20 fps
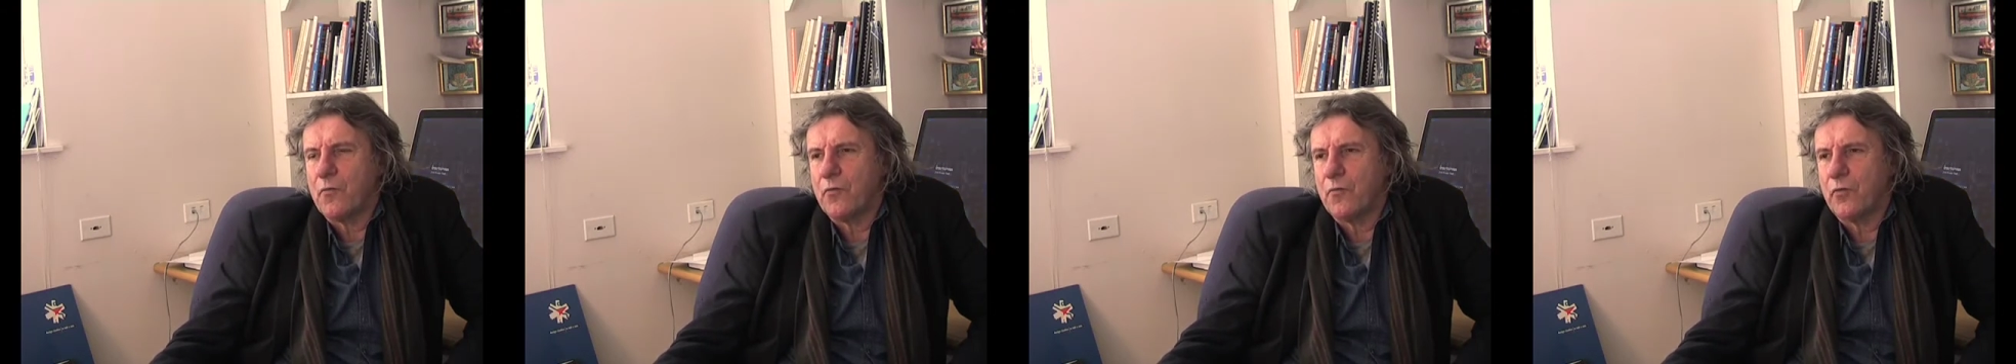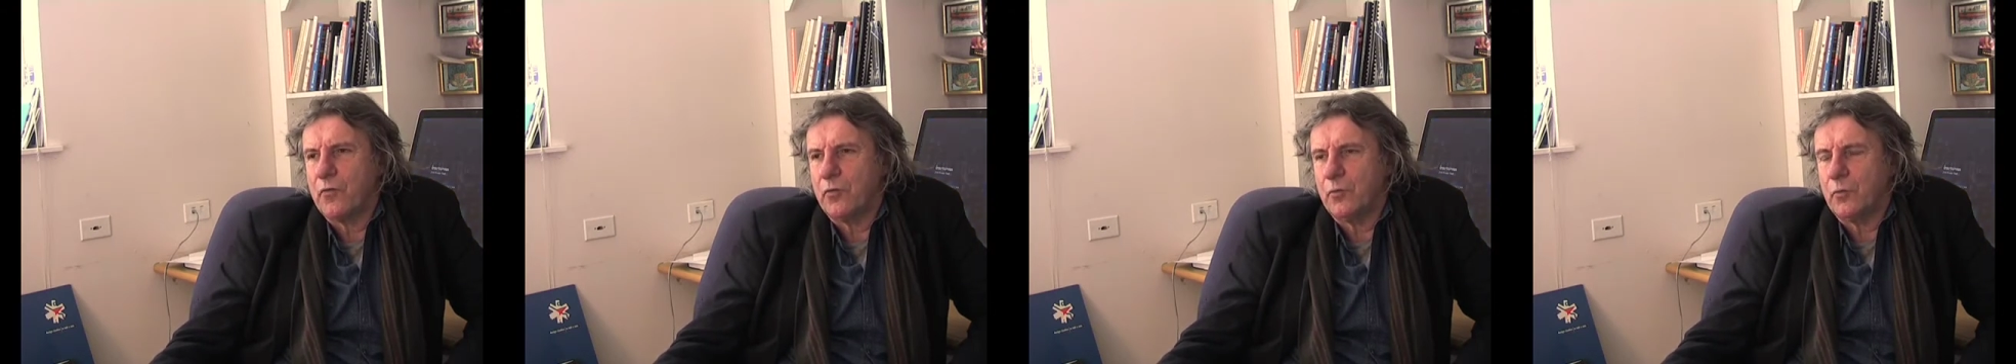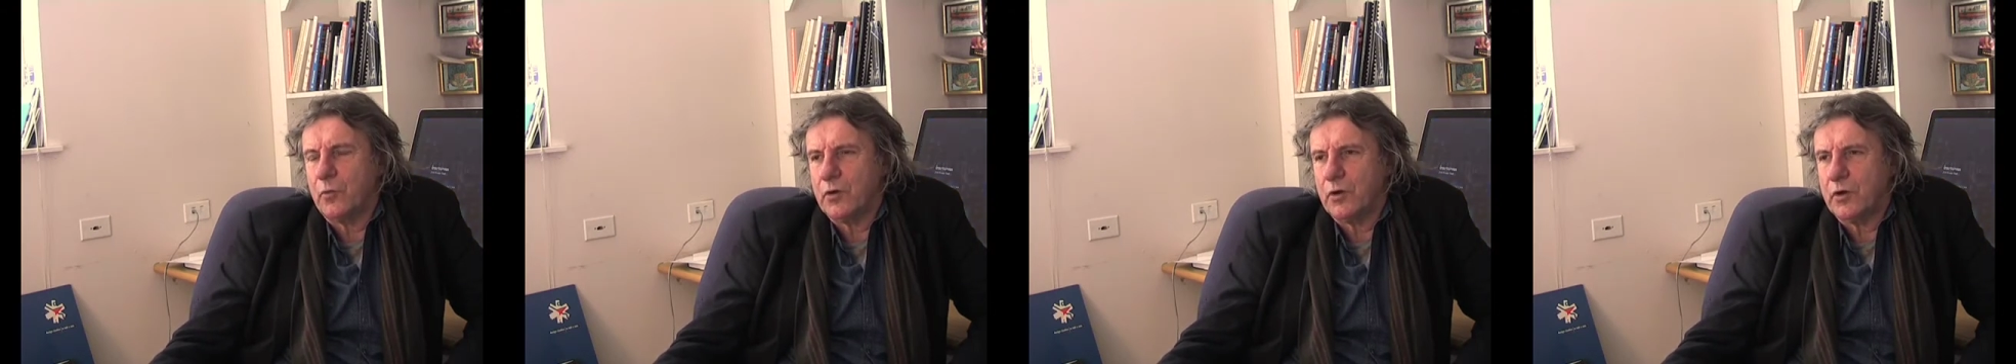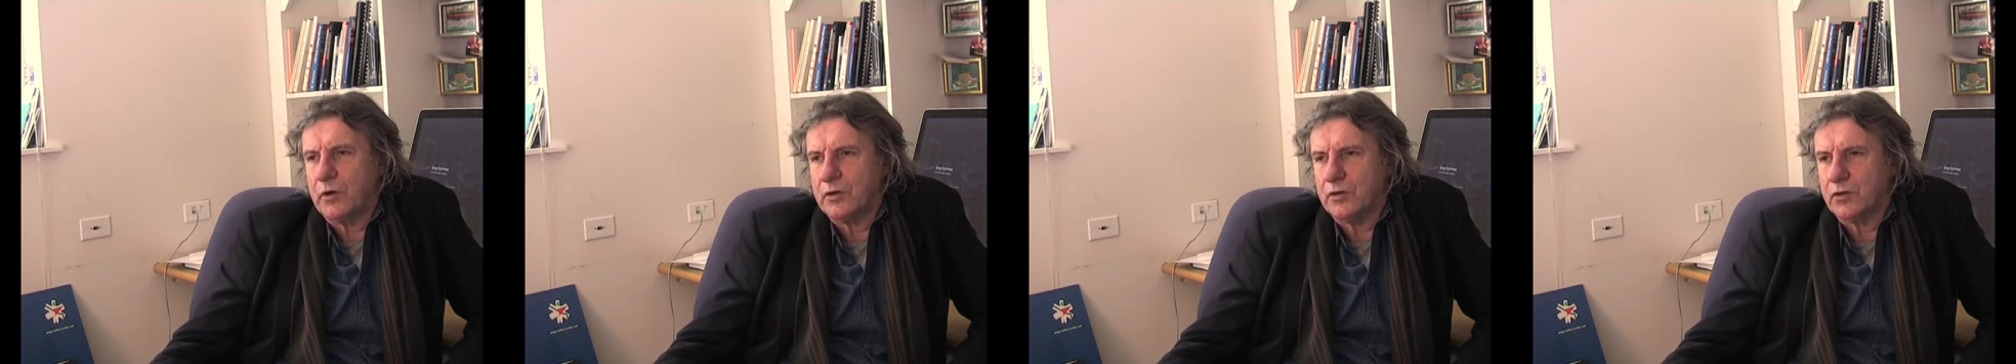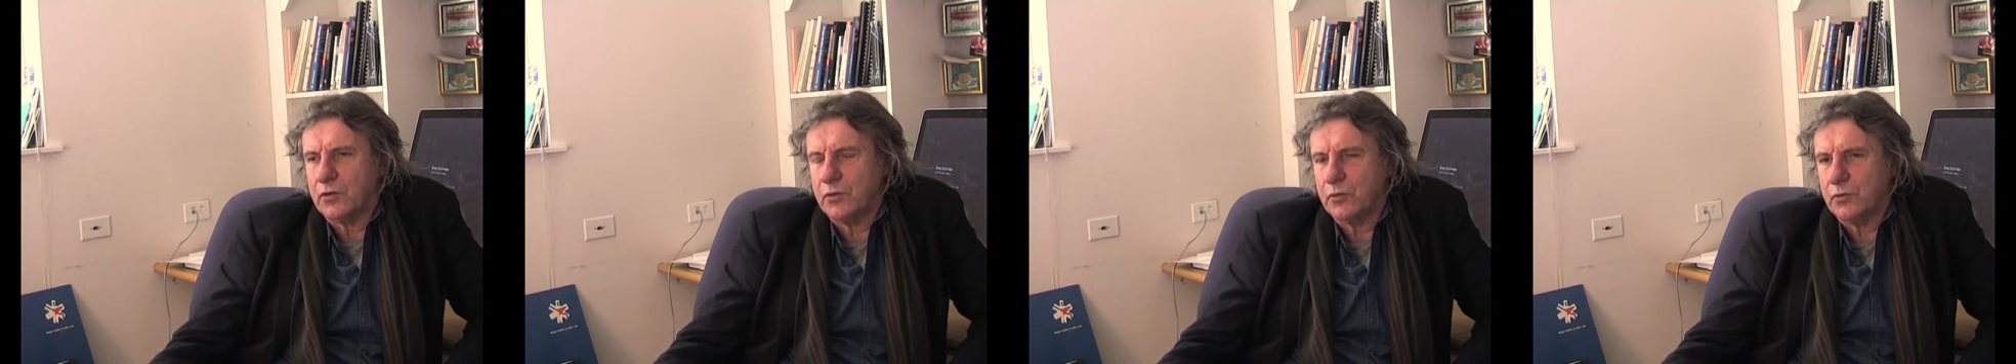for what
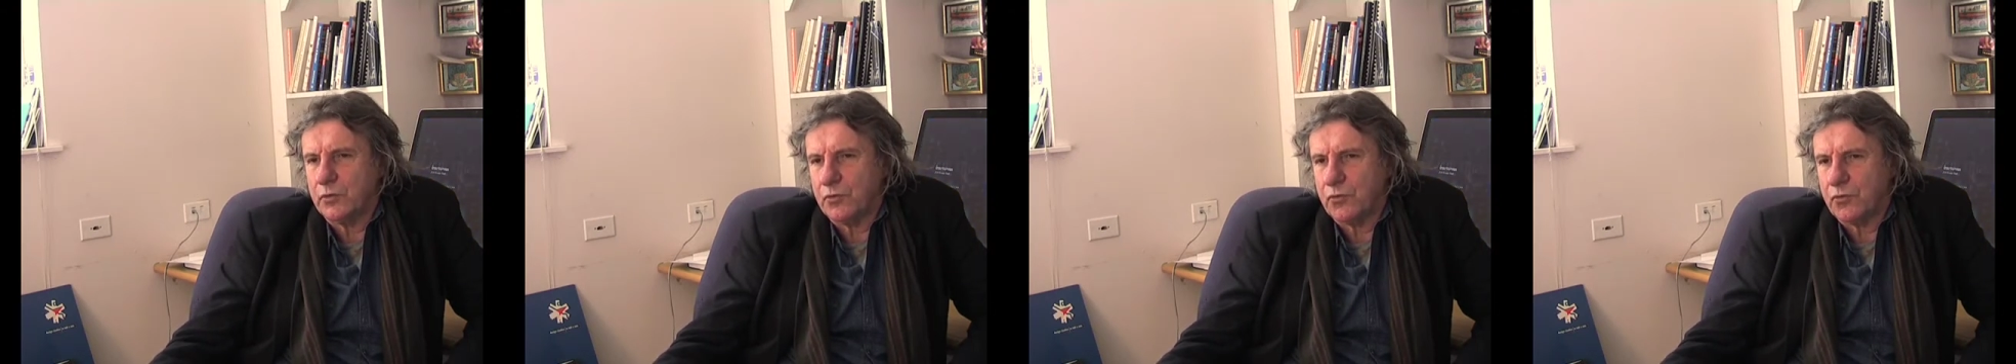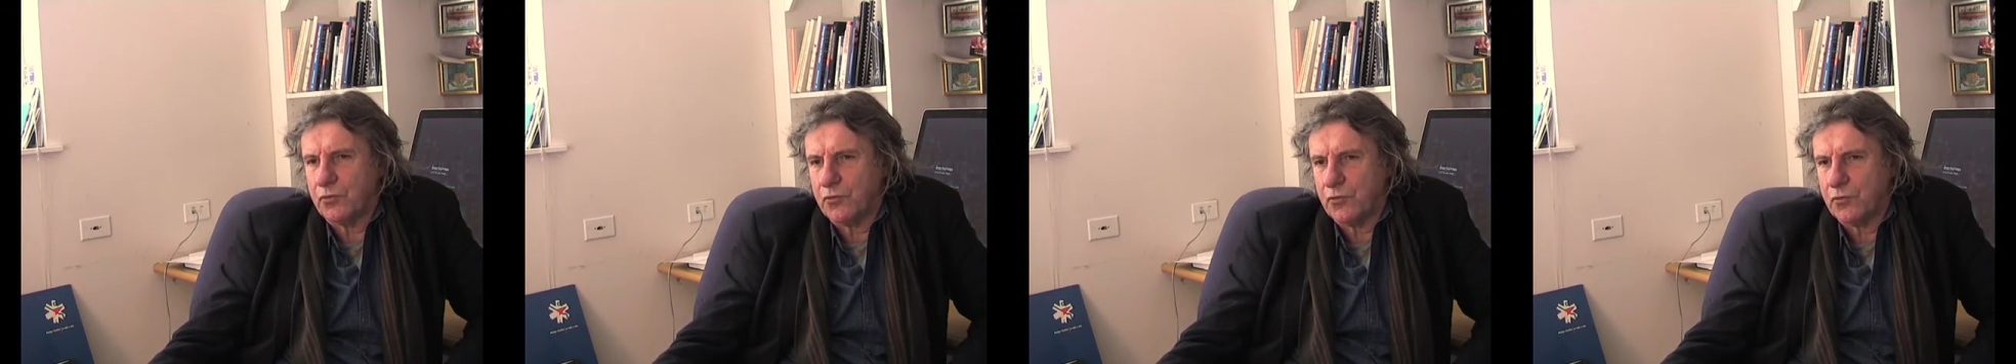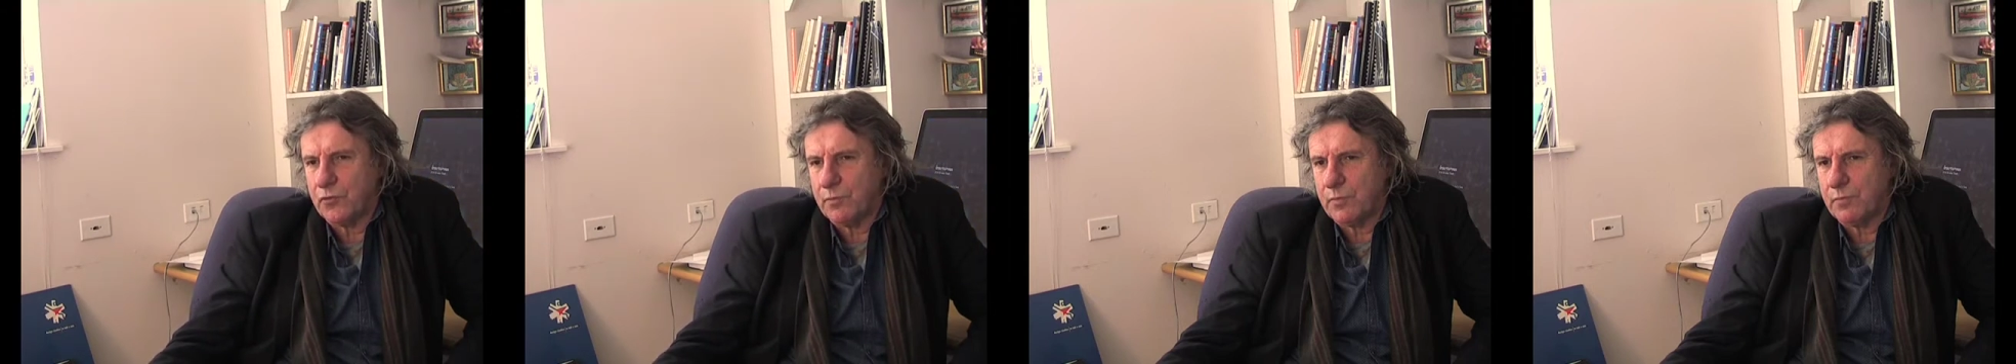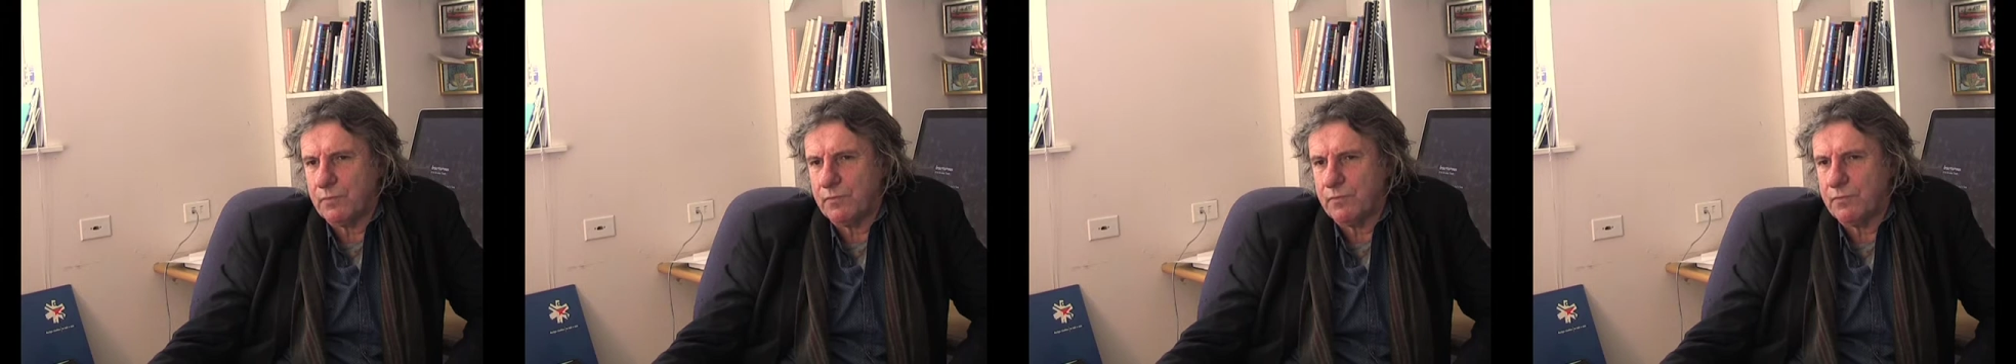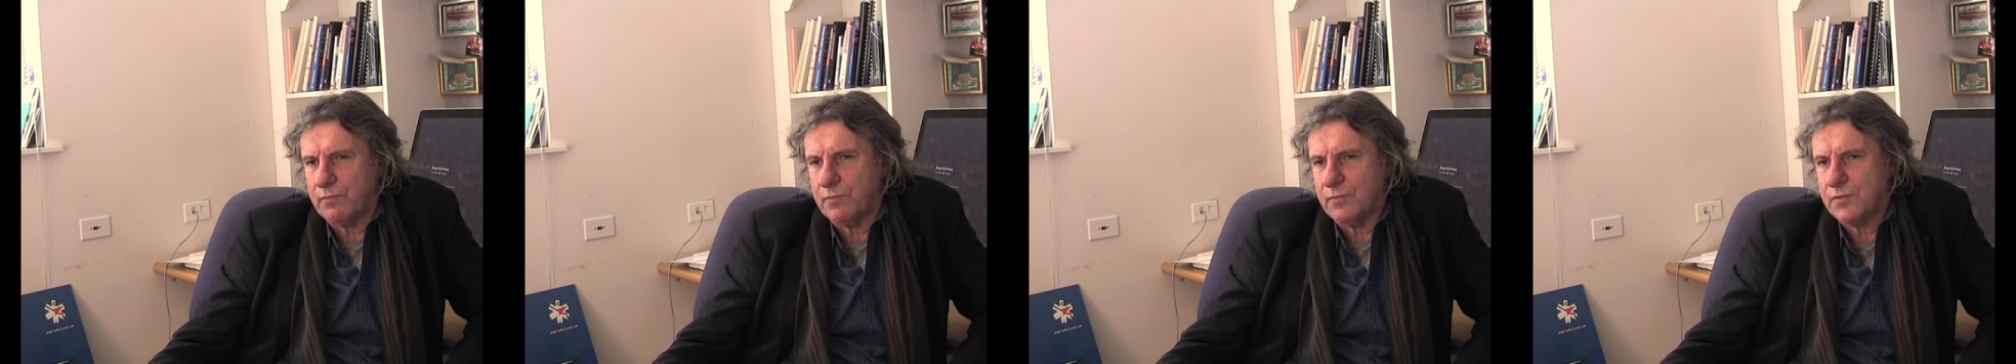I'd call
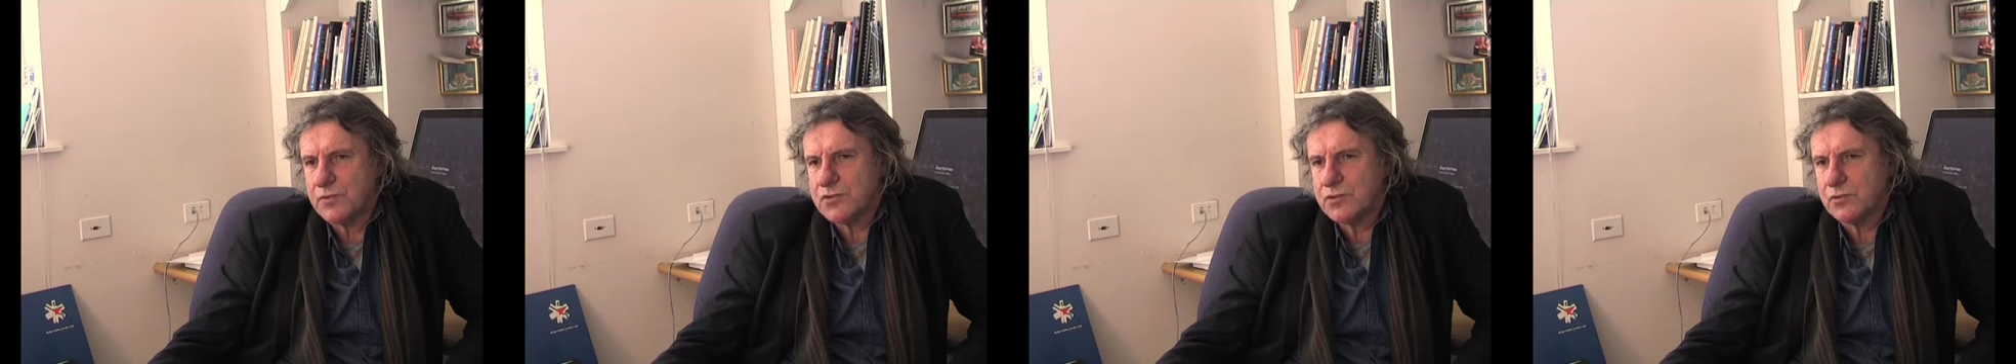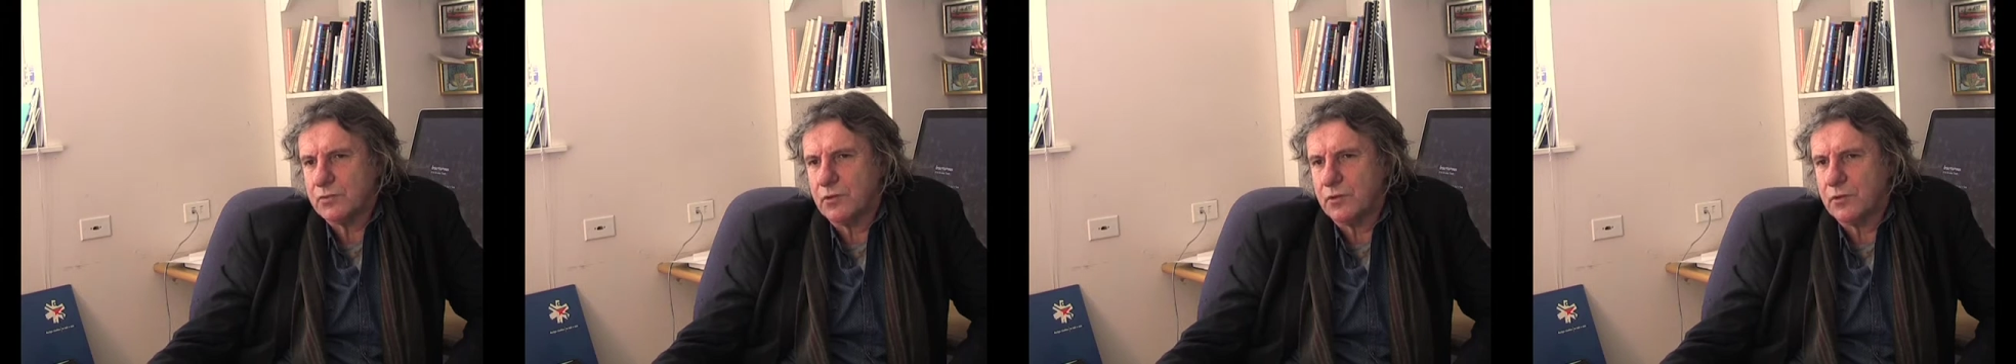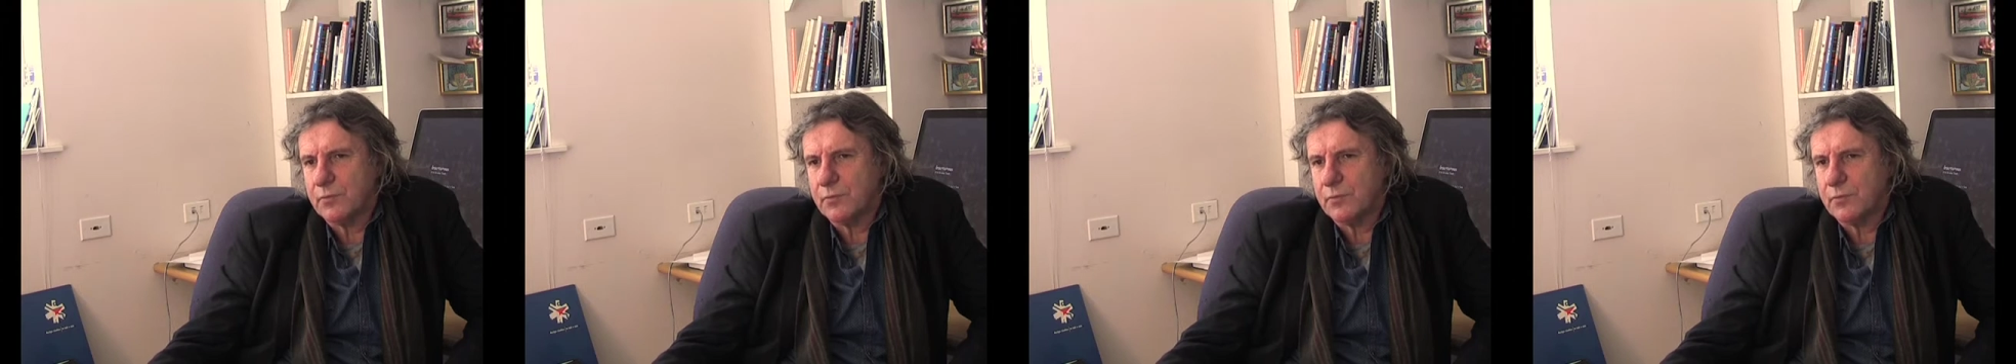superficial